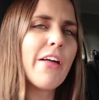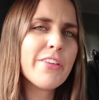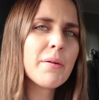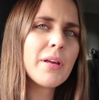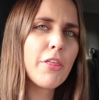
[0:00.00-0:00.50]

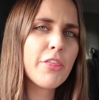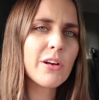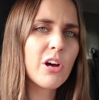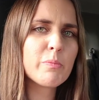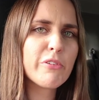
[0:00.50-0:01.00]
think I'm gonna
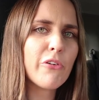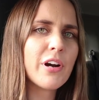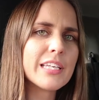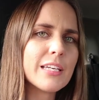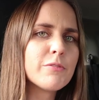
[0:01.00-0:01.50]
think on it
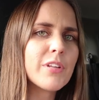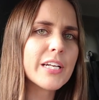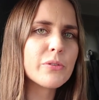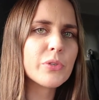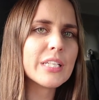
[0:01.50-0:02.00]
before I give
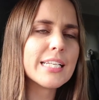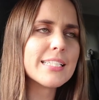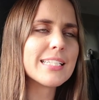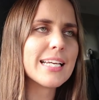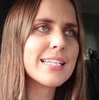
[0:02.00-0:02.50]
like a really
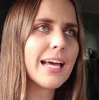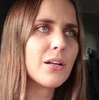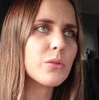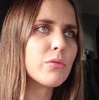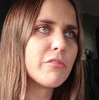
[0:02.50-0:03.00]

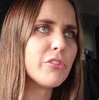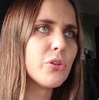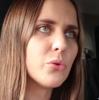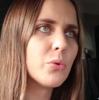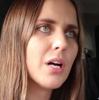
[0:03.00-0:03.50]
detailed
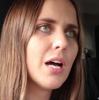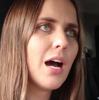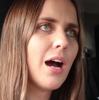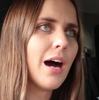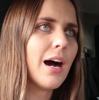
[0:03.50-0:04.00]
review.
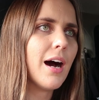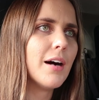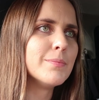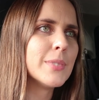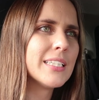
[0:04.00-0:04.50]

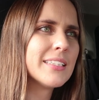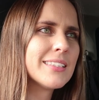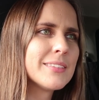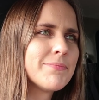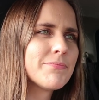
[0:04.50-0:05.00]
It
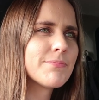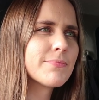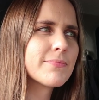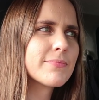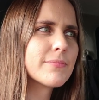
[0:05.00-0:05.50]

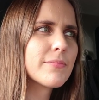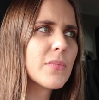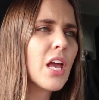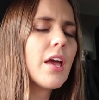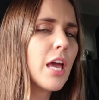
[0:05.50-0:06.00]

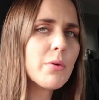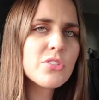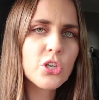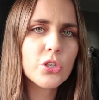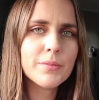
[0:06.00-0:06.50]

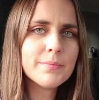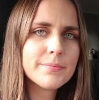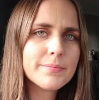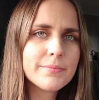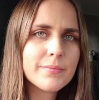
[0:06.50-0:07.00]
was good.
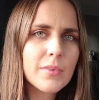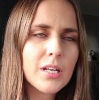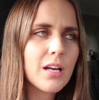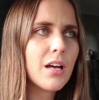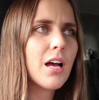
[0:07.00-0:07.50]

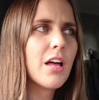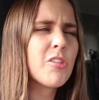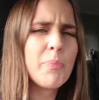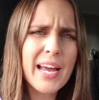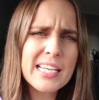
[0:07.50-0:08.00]

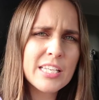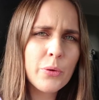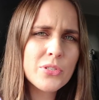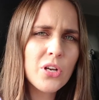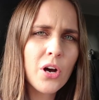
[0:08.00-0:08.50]
The
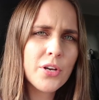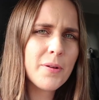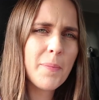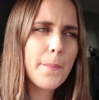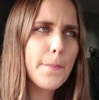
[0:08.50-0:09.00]
pacing was odd.